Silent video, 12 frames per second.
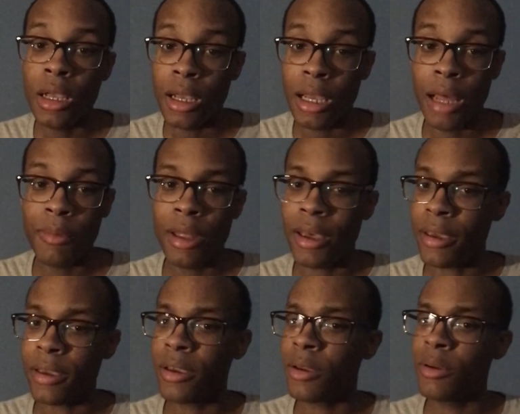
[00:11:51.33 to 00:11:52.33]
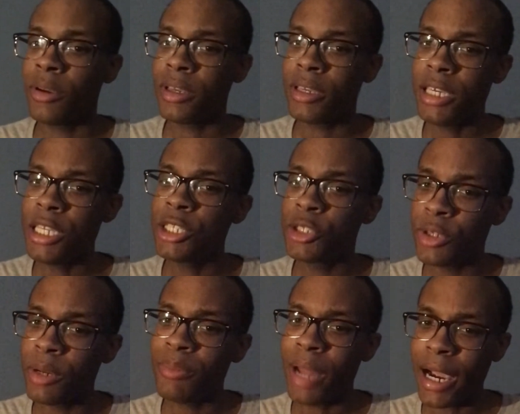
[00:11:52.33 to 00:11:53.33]
And I'm like, he's
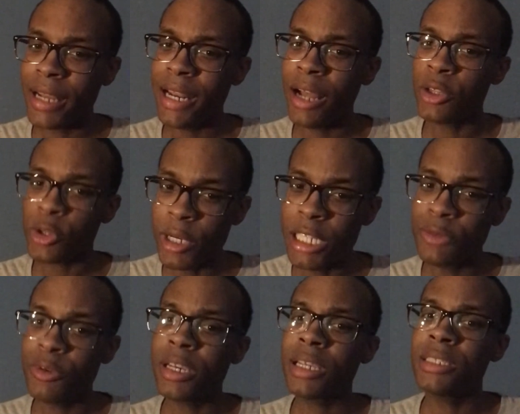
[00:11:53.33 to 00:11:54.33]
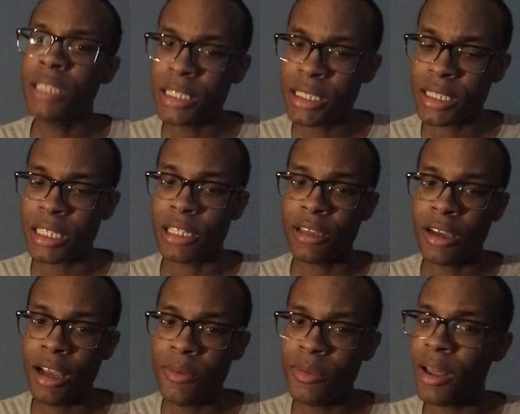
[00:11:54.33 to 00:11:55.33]
shooting, knocking down threes with consistency.
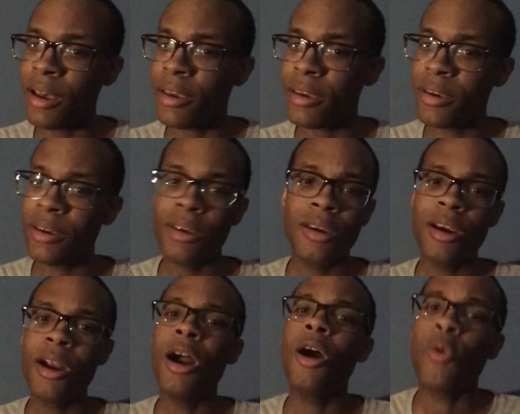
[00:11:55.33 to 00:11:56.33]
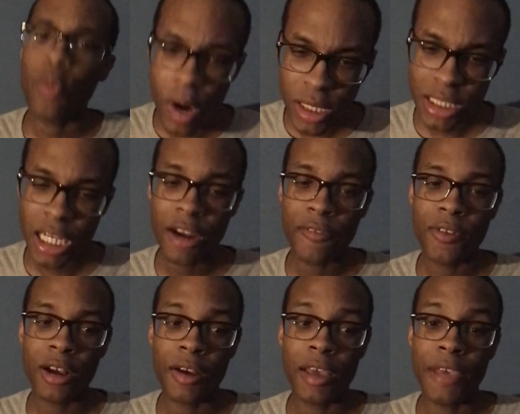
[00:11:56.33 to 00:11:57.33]
I'm like, where is this coming
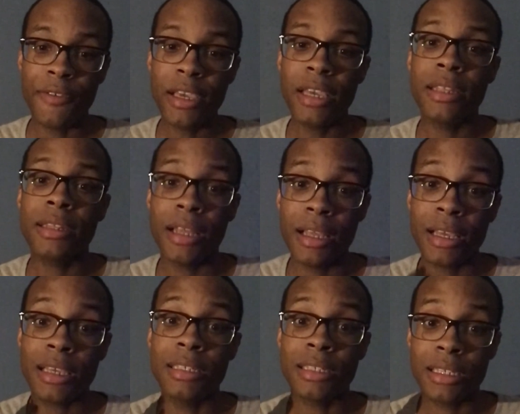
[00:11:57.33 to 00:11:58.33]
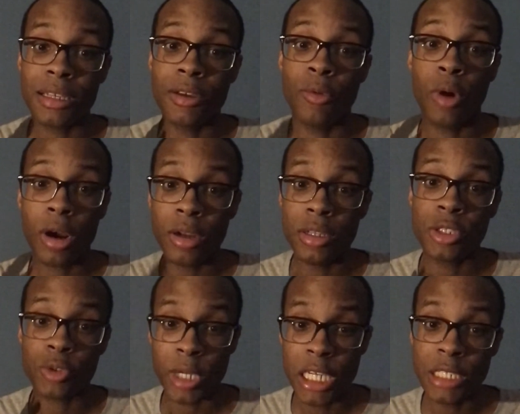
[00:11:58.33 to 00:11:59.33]
from? If he can work on those
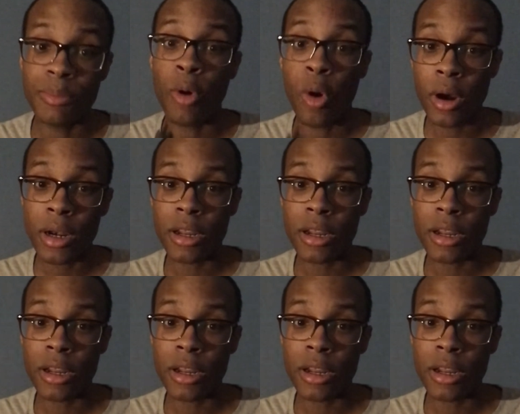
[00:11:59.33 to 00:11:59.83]
threes more in the